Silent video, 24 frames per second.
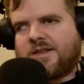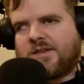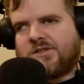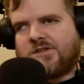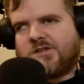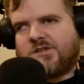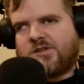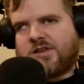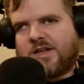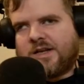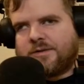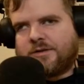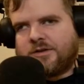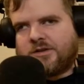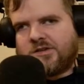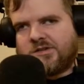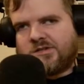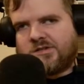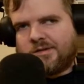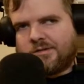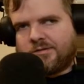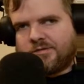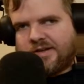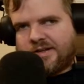This is literally
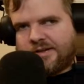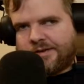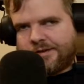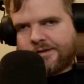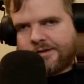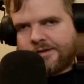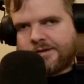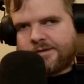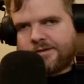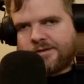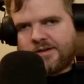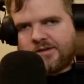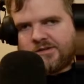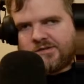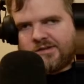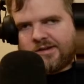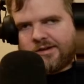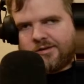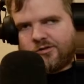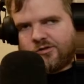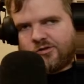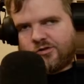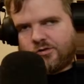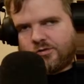just a vendor that
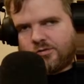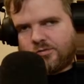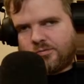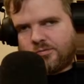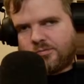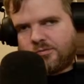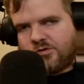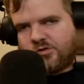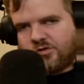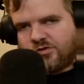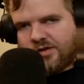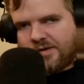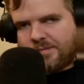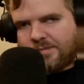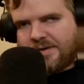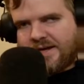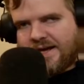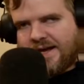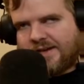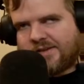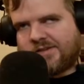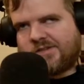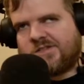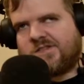sells you stream
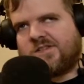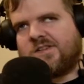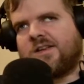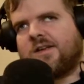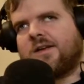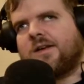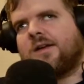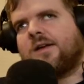packs.